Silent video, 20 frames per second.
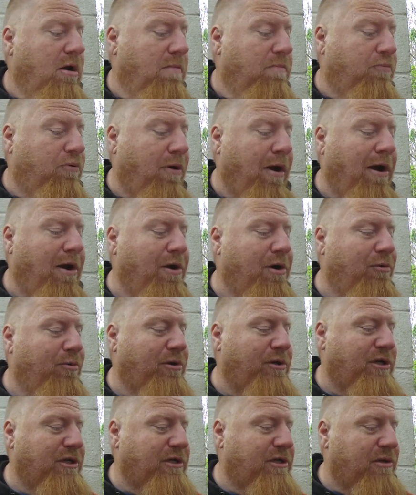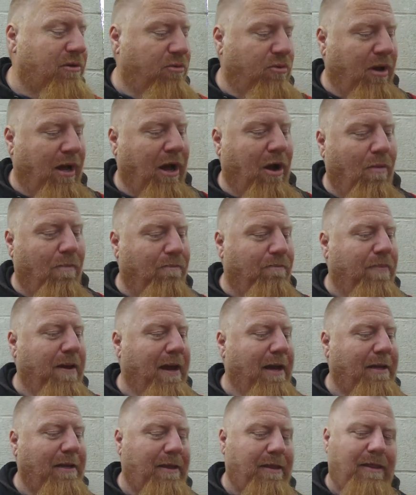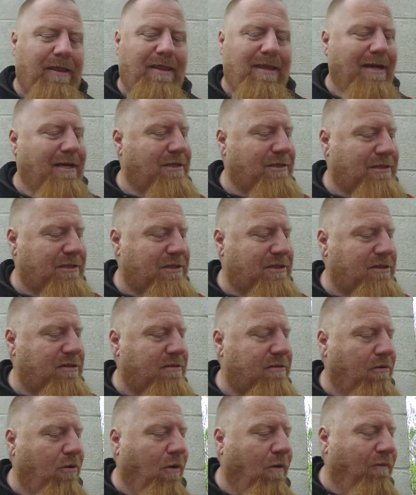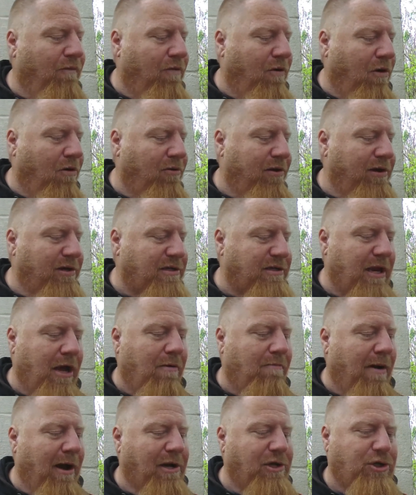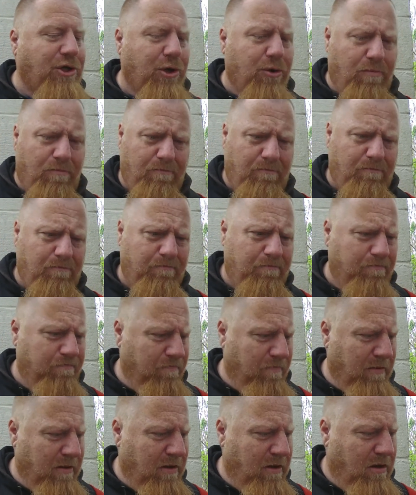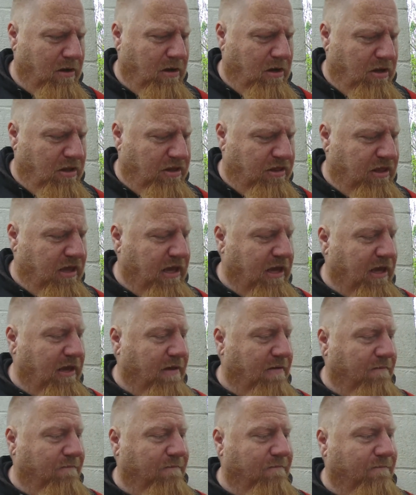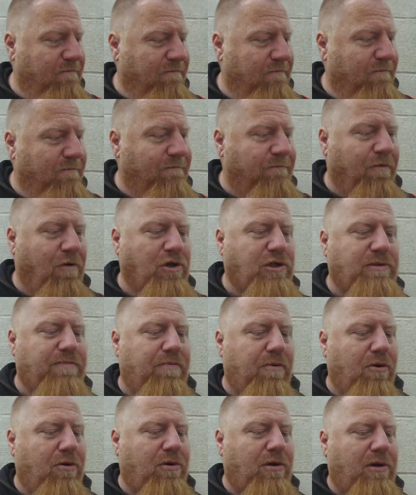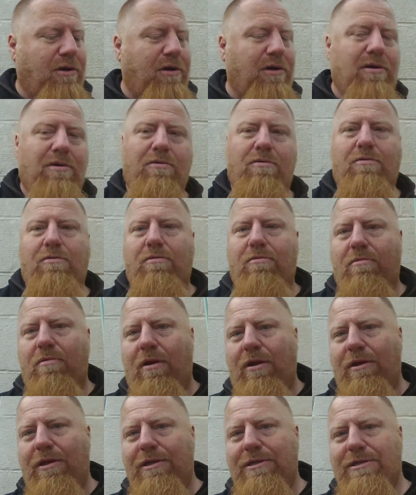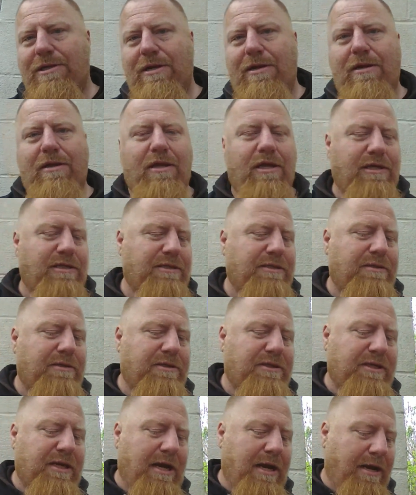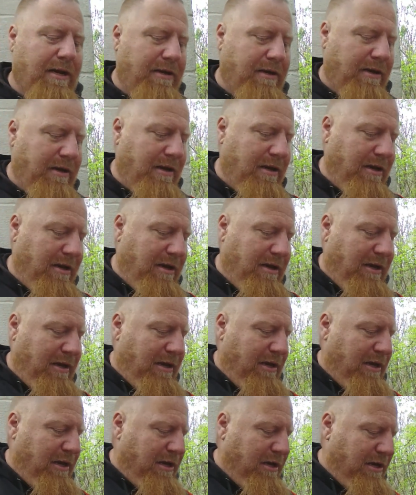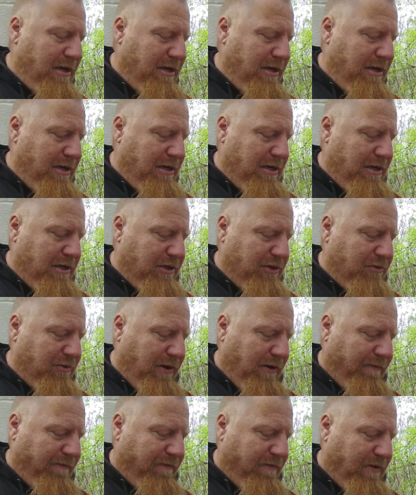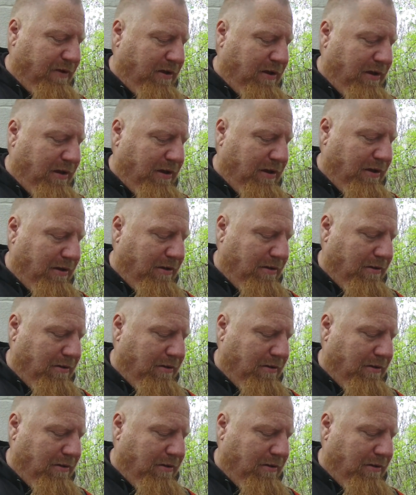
prior, which is how big this overall is. Now, mind you, the first book in this, this set is roughly